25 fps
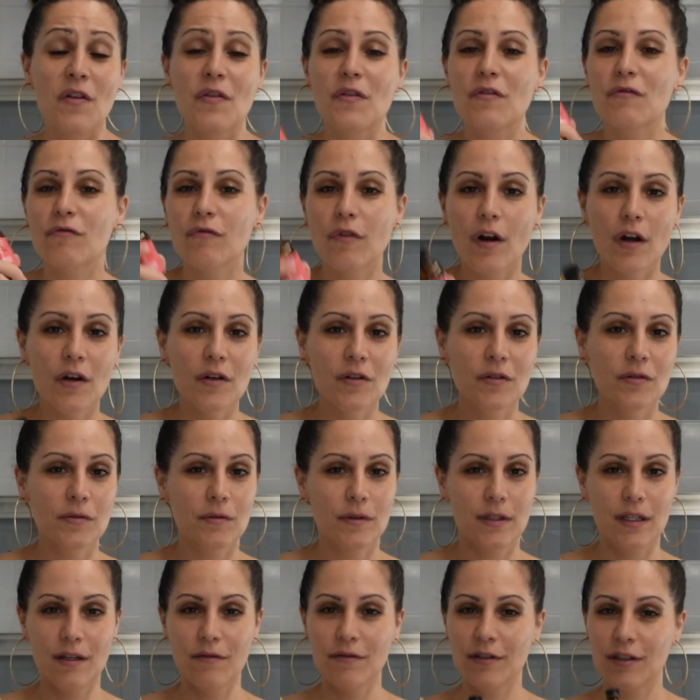The rose will
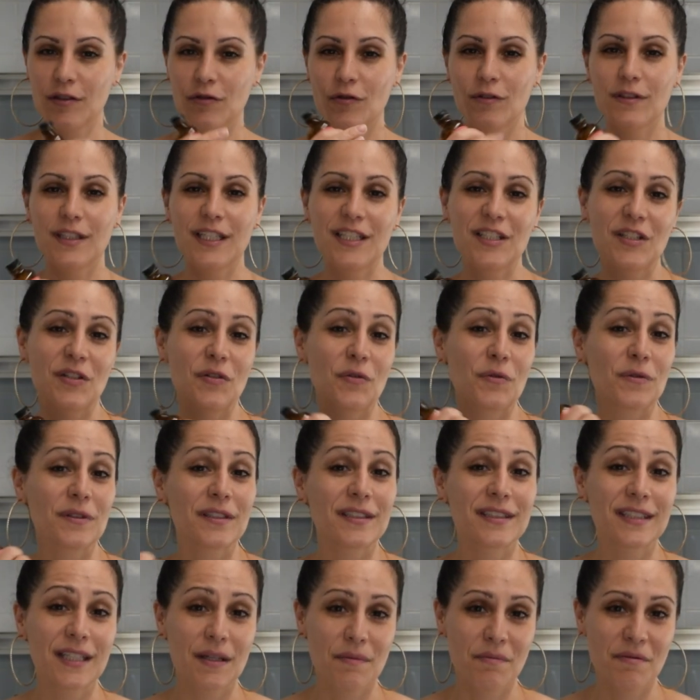give you a traditional
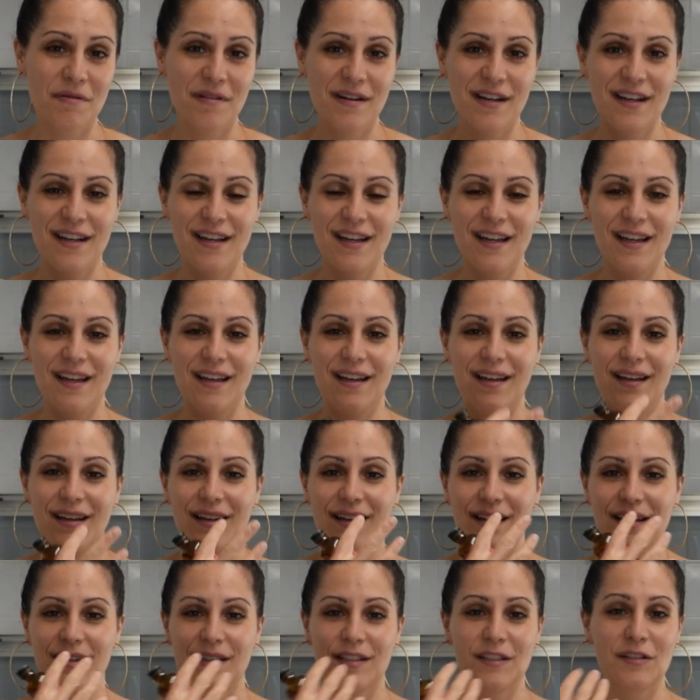Cypriot
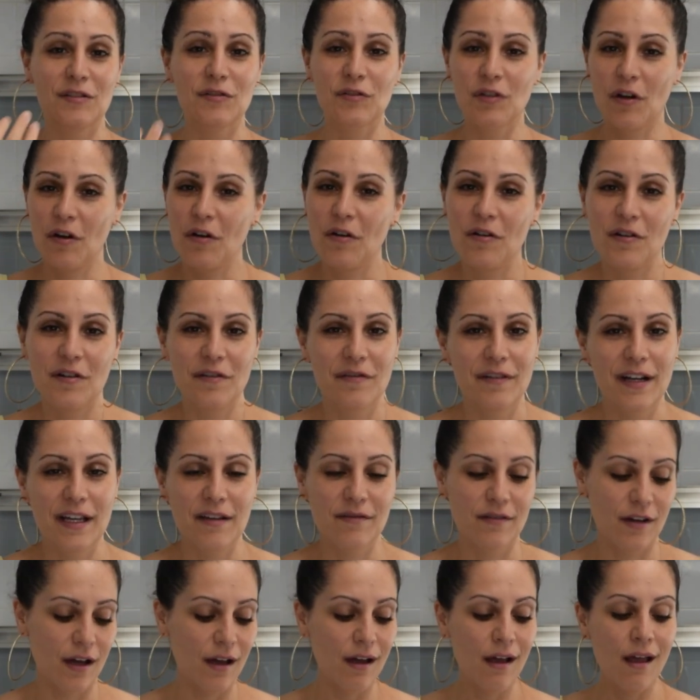Rizogalo
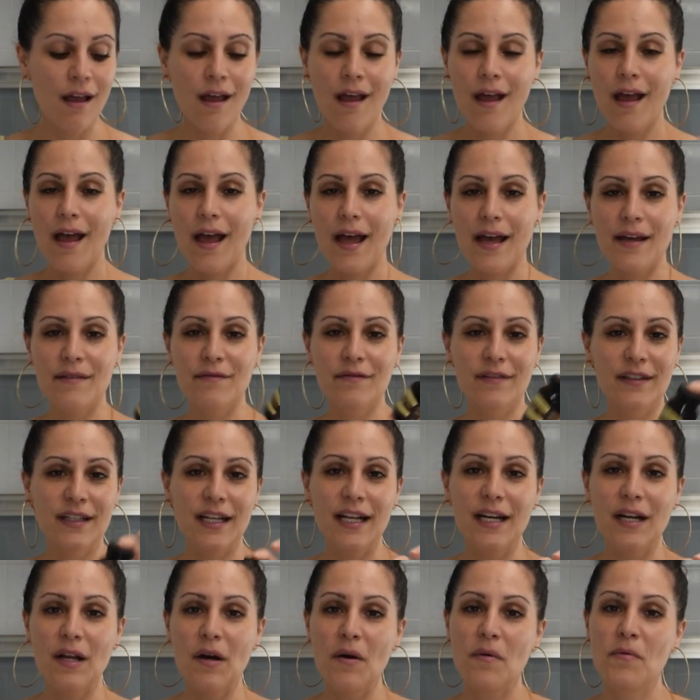flavour, and
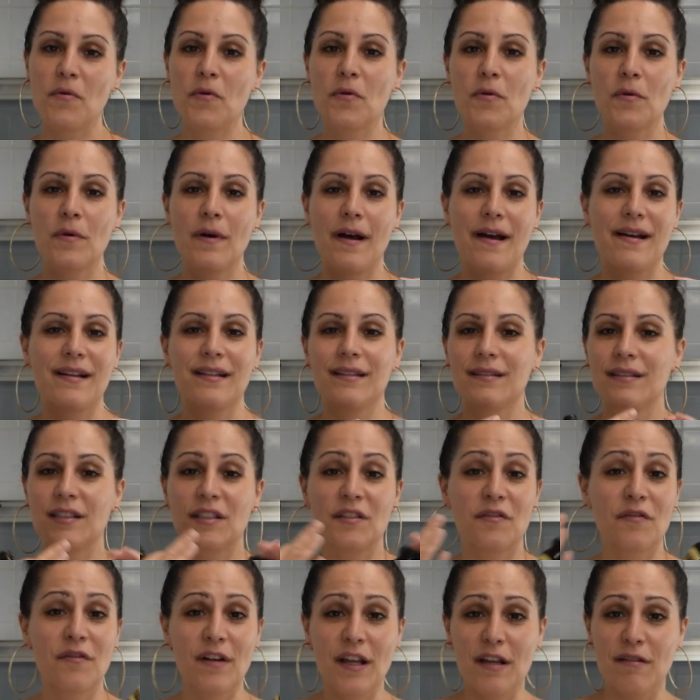vanilla will
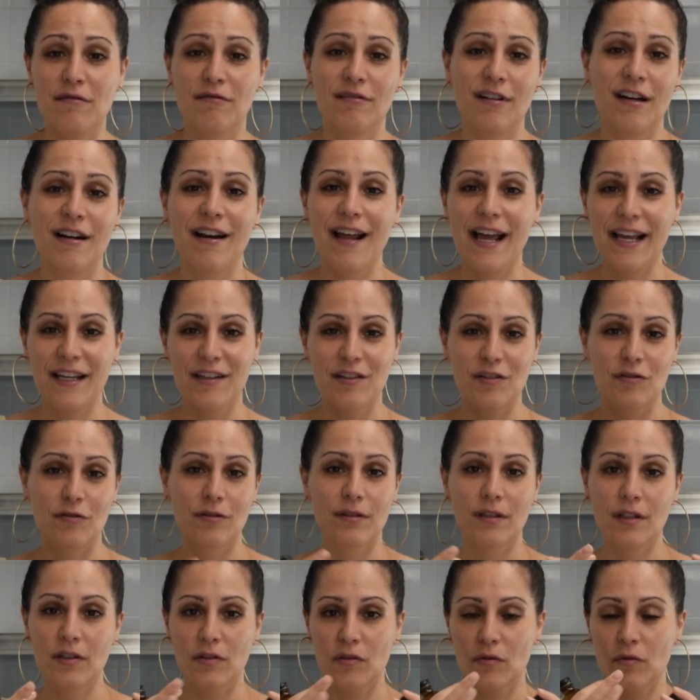just flavour it like a
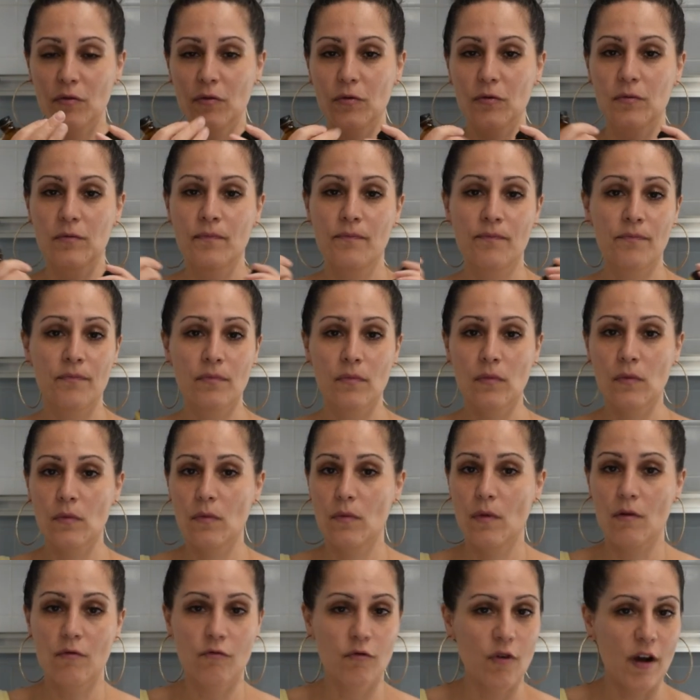traditional
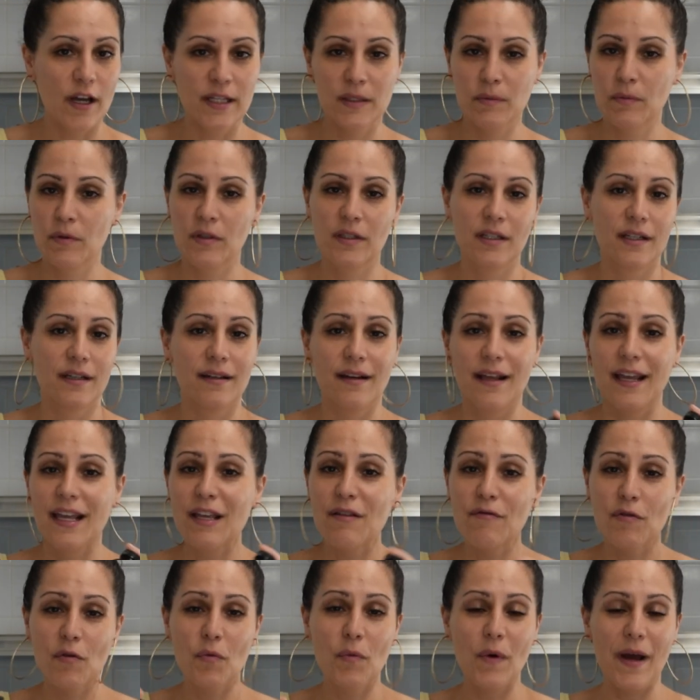rice pudding.
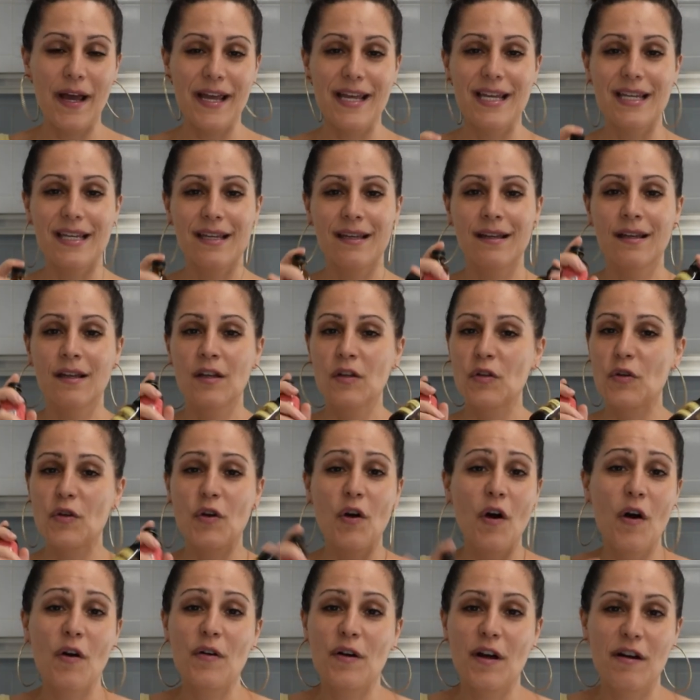Either way, you
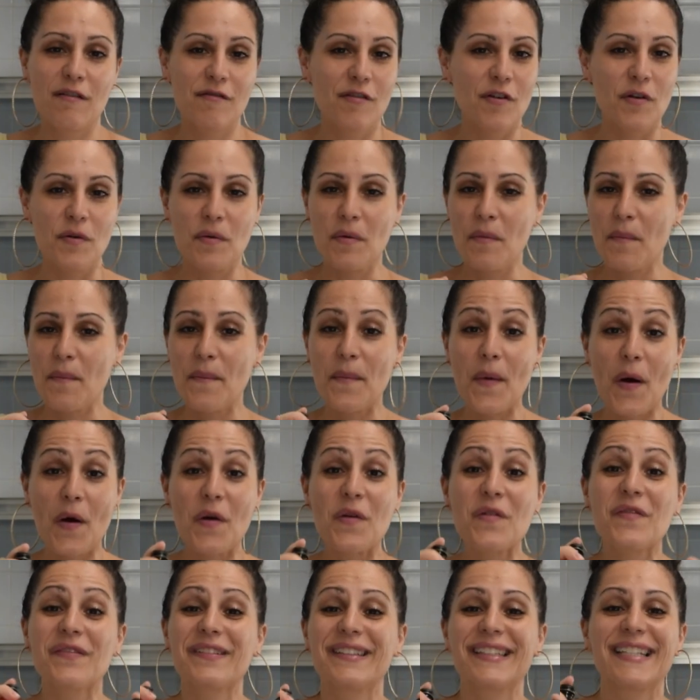can't go wrong,
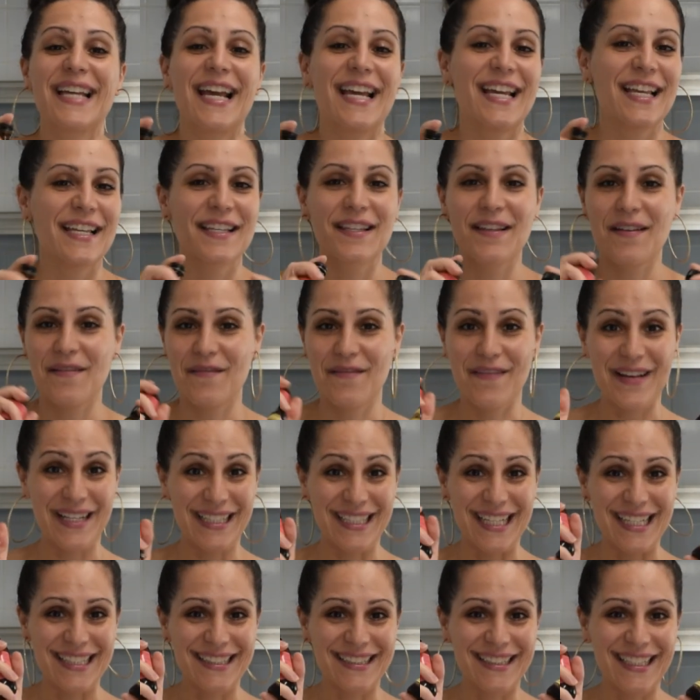both taste
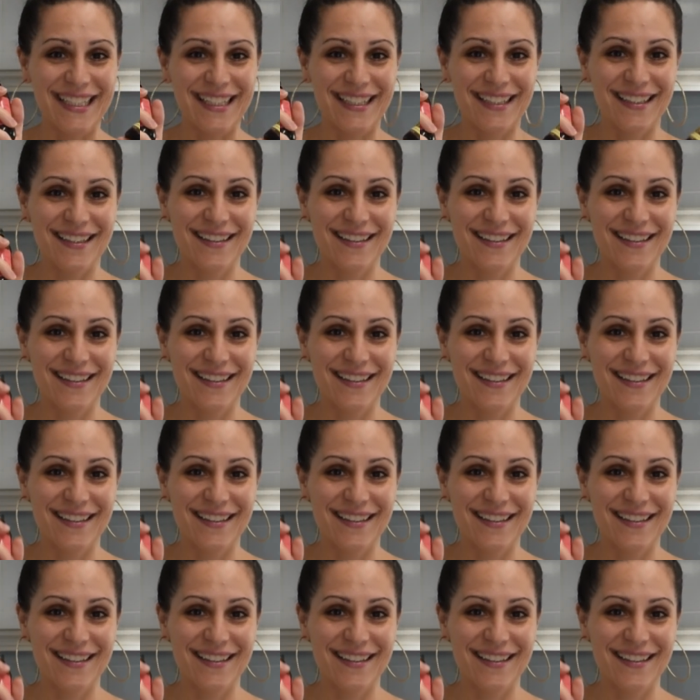fantastic.